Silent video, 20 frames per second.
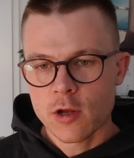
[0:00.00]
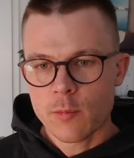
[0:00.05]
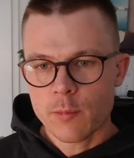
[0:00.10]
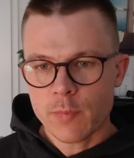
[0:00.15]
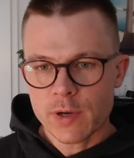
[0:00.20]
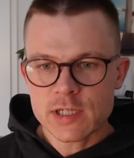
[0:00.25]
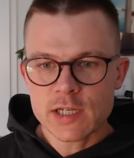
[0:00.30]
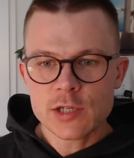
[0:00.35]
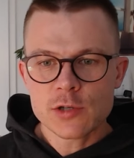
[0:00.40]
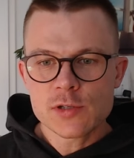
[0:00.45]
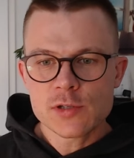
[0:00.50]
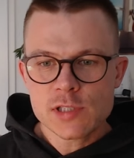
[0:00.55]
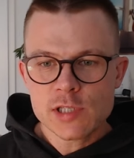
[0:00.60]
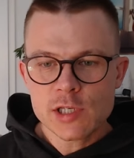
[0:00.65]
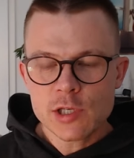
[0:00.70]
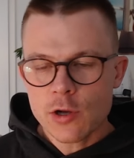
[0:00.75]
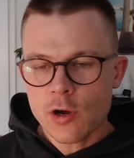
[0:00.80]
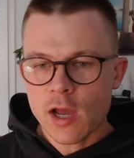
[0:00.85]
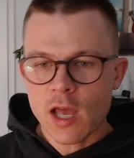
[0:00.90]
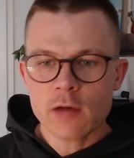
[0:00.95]
but then you see
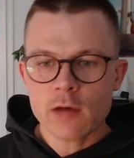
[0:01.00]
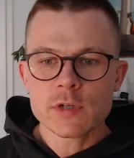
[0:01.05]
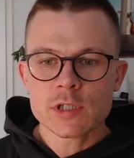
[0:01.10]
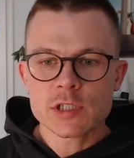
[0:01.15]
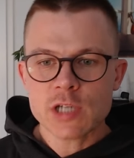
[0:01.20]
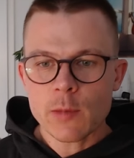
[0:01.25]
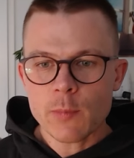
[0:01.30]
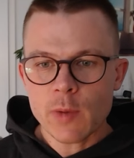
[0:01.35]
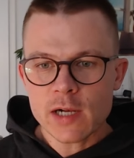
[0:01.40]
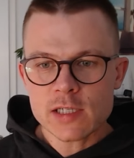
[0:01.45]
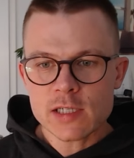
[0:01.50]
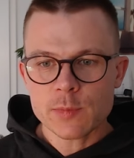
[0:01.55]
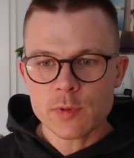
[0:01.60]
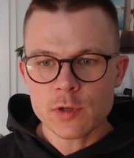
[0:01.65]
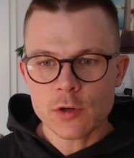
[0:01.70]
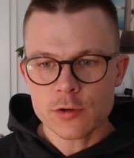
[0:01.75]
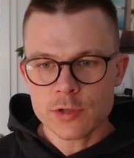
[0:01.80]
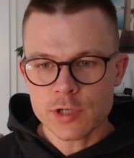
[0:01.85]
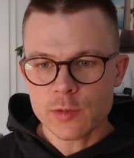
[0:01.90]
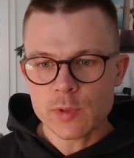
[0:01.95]
your average R
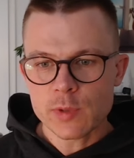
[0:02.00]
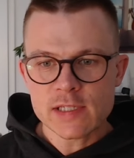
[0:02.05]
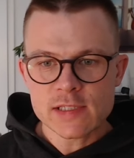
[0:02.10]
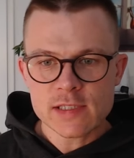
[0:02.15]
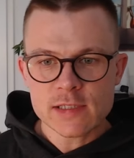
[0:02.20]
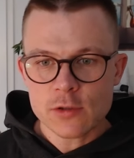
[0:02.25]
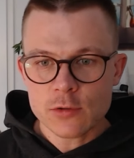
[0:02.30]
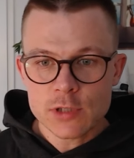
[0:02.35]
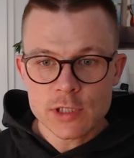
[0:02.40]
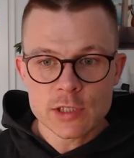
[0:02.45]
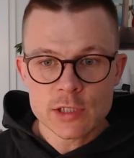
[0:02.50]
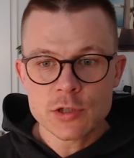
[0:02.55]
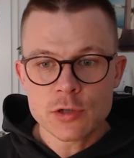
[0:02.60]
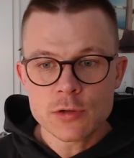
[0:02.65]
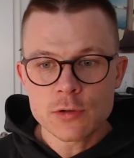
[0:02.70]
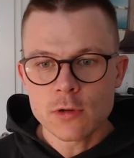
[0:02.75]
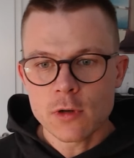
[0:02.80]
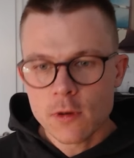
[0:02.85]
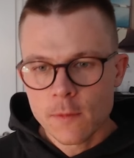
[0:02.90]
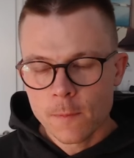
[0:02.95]
multiple on your winners is only
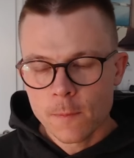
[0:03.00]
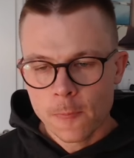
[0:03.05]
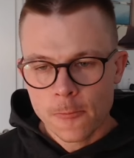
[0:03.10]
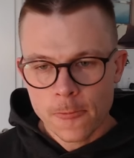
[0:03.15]
2.